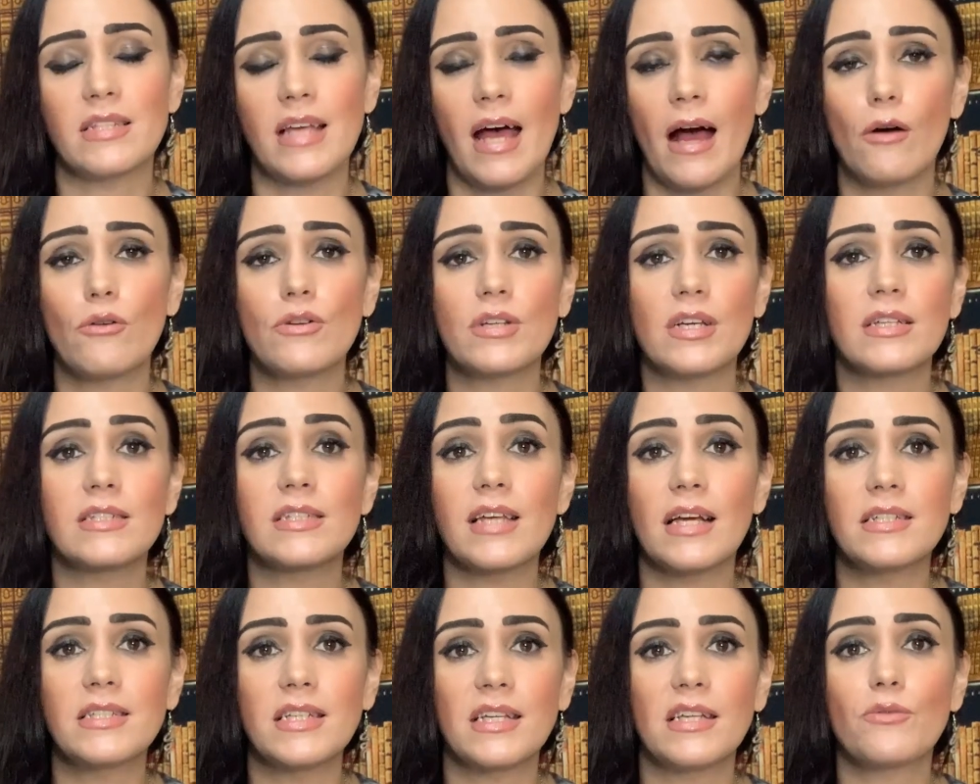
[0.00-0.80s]
out because
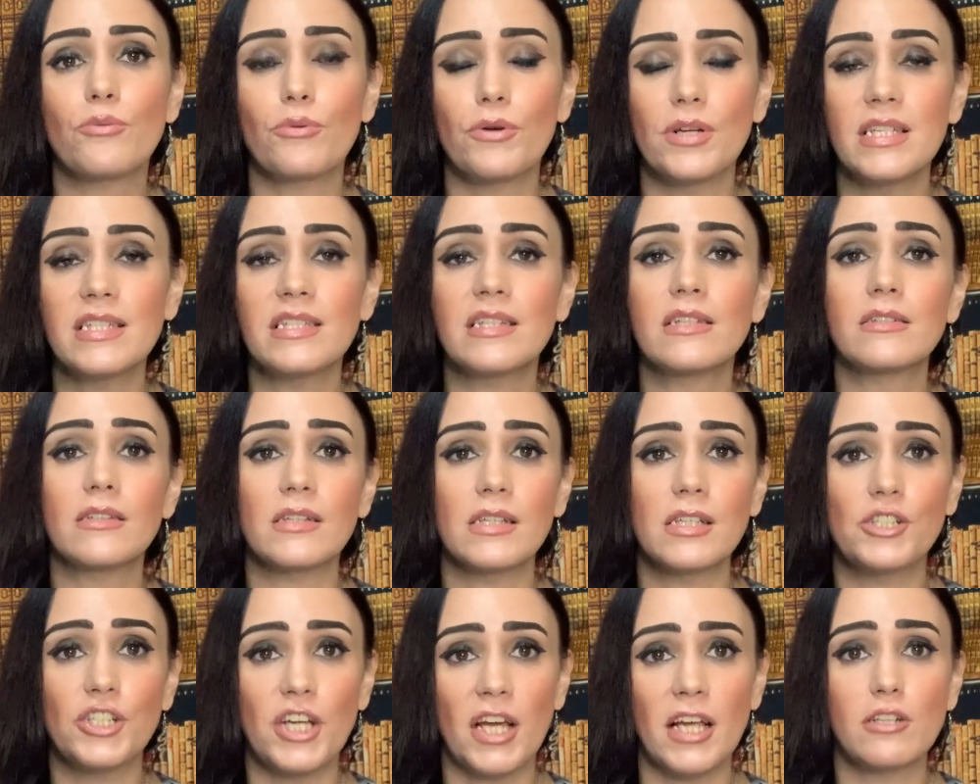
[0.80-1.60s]
I did recently
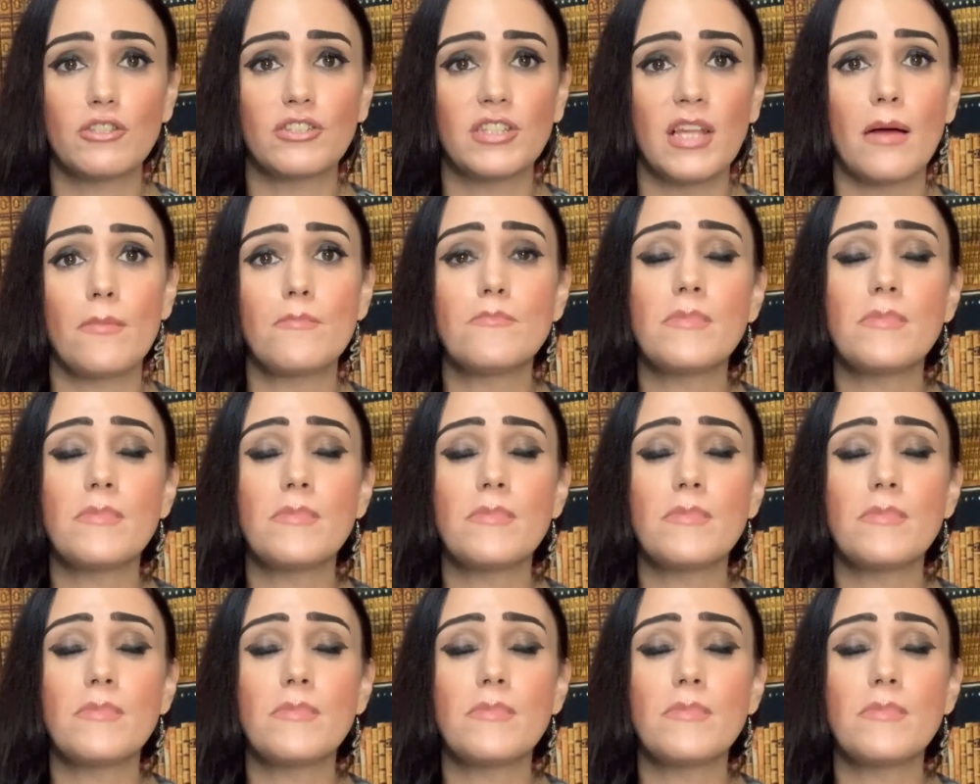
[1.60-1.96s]
change them,